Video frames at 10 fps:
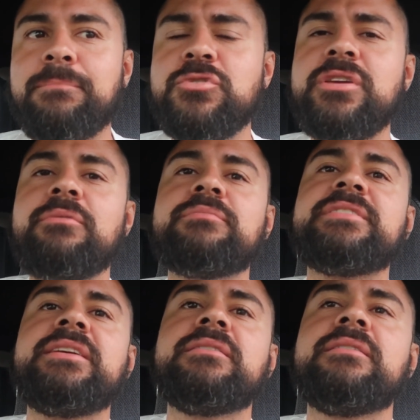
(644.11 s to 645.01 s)
You get what I'm
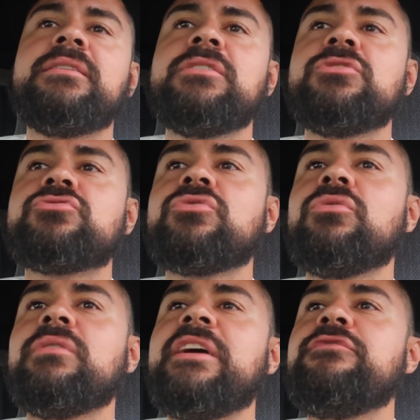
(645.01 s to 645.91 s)
saying?
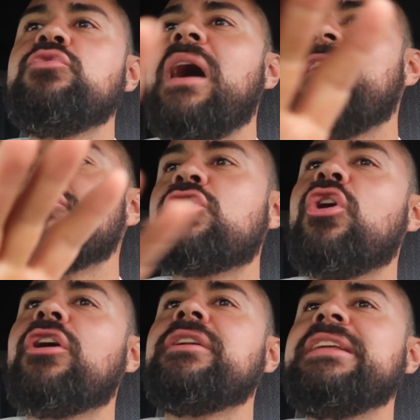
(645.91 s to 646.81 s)
So if you have your
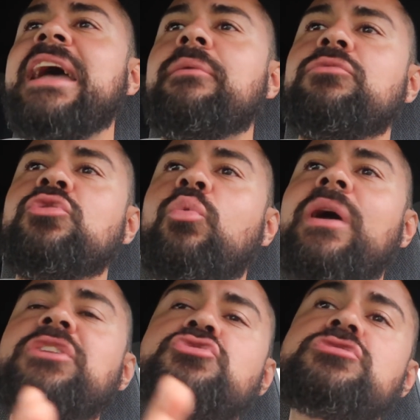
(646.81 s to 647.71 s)
garden, yeah, the
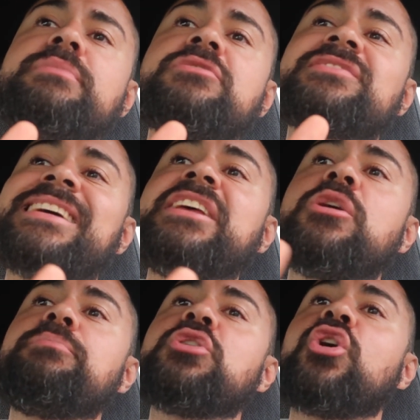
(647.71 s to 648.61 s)
way you should be setting
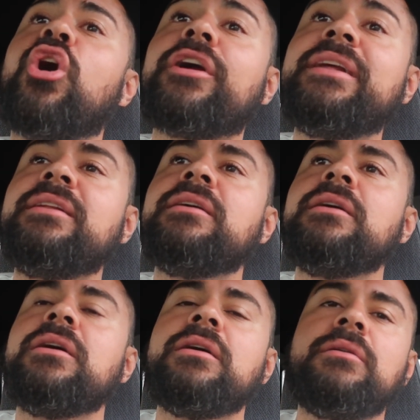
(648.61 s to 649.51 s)
up your garden,
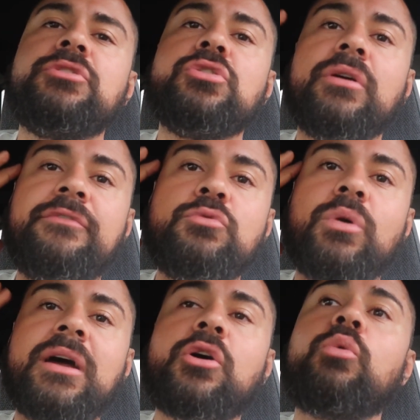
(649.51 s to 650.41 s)
you know, if you
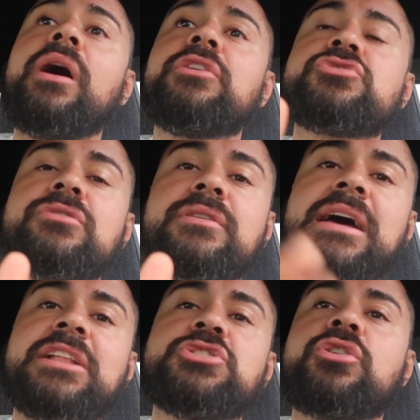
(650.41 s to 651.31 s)
want to acquire certain
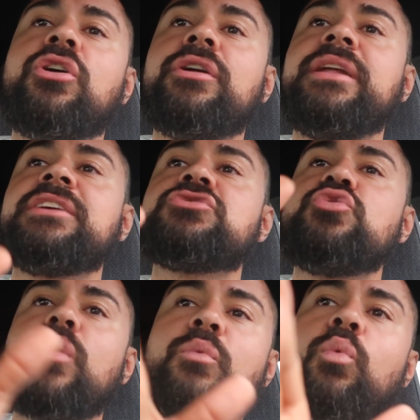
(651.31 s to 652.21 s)
knowledge of gardening, is
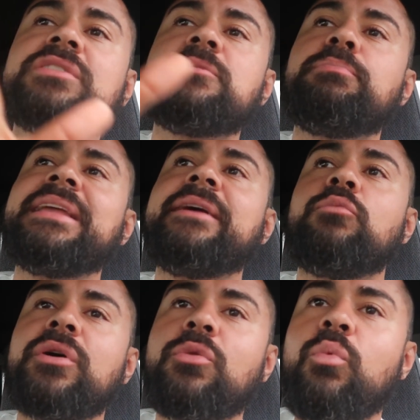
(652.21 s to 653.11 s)
knowing what to plant
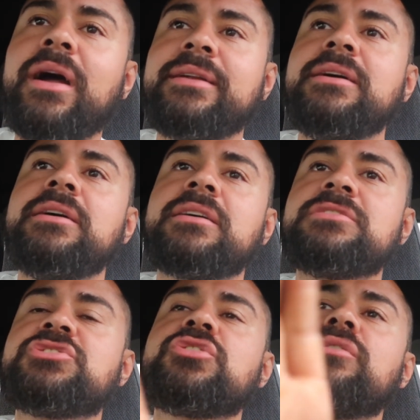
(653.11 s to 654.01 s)
with what.
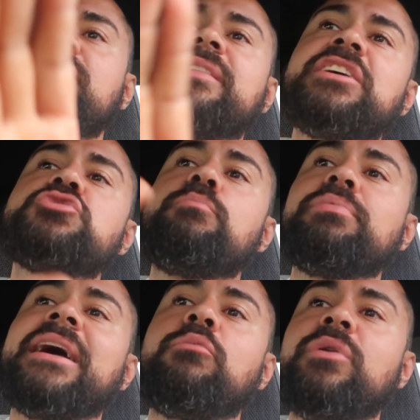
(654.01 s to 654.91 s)
Because certain things you
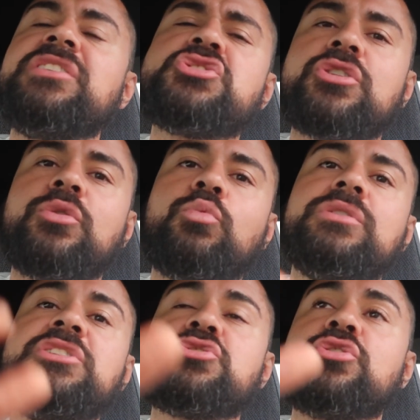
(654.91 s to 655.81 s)
plant with each other will
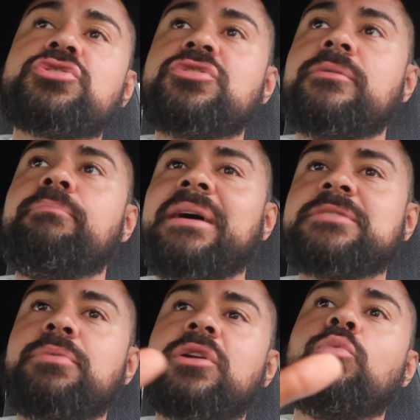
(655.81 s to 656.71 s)
deter certain pests, but it